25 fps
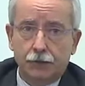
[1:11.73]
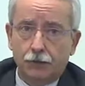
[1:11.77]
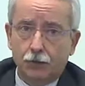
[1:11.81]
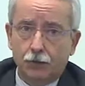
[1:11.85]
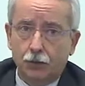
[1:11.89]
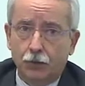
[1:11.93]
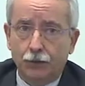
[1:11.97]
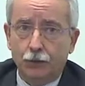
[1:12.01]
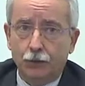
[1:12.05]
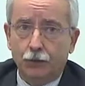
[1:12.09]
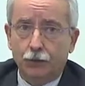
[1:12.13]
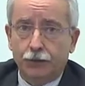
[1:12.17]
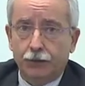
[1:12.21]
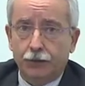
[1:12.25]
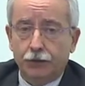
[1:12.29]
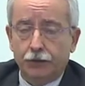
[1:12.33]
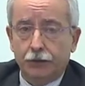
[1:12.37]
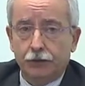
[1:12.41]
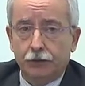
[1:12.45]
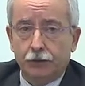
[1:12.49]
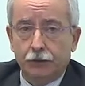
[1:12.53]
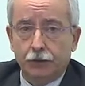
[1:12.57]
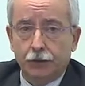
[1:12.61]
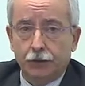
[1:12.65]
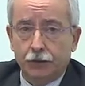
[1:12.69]
1 week
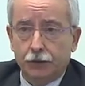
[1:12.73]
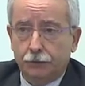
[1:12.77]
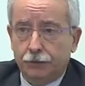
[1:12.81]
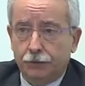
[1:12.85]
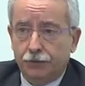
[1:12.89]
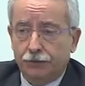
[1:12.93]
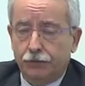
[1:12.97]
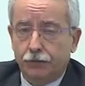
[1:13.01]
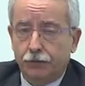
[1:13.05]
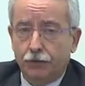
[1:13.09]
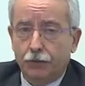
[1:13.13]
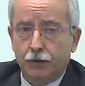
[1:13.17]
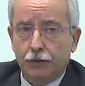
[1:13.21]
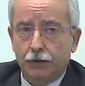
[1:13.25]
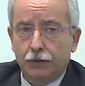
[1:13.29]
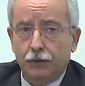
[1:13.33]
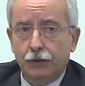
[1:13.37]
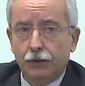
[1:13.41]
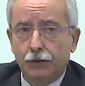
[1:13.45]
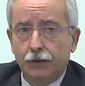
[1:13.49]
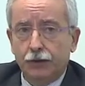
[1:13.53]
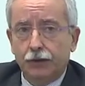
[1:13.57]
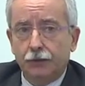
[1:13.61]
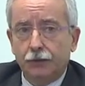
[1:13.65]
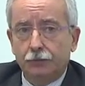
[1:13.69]
before
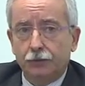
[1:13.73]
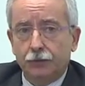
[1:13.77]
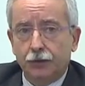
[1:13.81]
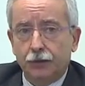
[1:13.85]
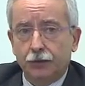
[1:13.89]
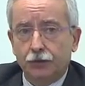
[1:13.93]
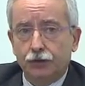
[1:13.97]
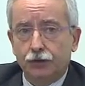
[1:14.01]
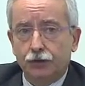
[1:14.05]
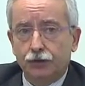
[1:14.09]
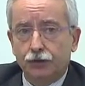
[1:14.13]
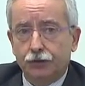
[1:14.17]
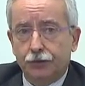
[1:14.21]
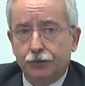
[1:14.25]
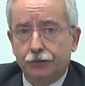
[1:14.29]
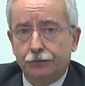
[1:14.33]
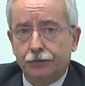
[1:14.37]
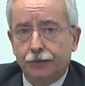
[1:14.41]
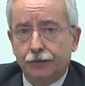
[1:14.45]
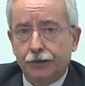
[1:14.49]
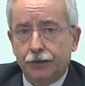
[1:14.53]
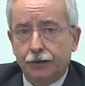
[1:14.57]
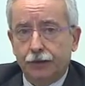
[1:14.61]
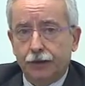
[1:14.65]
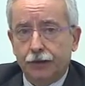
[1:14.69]
because
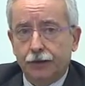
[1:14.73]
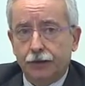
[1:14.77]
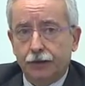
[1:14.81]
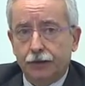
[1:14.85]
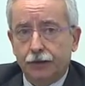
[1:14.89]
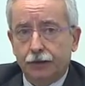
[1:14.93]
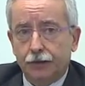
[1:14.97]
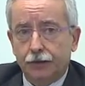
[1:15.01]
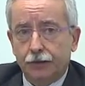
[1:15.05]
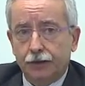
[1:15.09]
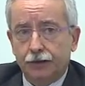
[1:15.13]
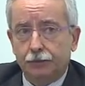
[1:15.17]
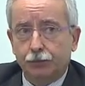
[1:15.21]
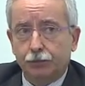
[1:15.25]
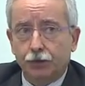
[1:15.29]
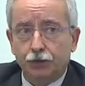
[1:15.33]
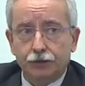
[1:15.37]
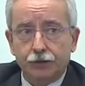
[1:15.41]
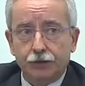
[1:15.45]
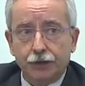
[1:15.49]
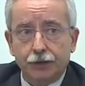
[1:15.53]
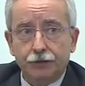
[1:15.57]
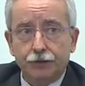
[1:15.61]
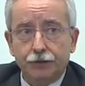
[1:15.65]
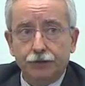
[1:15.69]
of
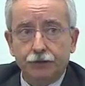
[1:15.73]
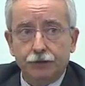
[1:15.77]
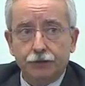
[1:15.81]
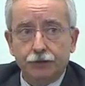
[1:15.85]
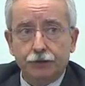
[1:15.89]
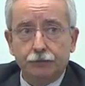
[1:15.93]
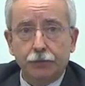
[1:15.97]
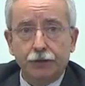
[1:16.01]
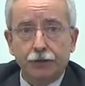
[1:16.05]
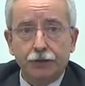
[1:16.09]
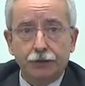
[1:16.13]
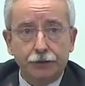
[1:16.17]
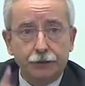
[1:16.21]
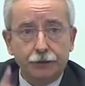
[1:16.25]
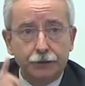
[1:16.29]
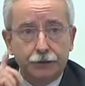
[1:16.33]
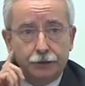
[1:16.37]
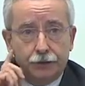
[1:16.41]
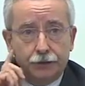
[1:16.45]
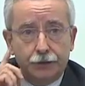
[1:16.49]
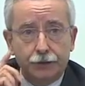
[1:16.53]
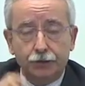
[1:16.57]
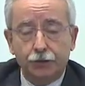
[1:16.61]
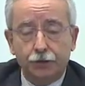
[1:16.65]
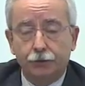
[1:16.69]
spontaneous
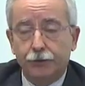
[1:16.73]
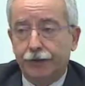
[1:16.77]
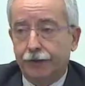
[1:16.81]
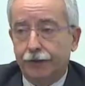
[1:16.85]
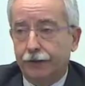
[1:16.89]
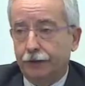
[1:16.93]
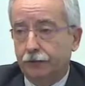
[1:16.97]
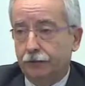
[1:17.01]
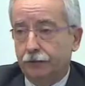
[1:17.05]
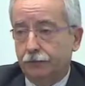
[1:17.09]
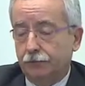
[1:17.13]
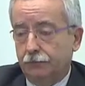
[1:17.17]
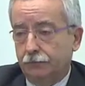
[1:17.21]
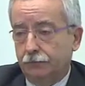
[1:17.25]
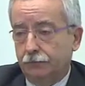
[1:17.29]
bleeding in the brain.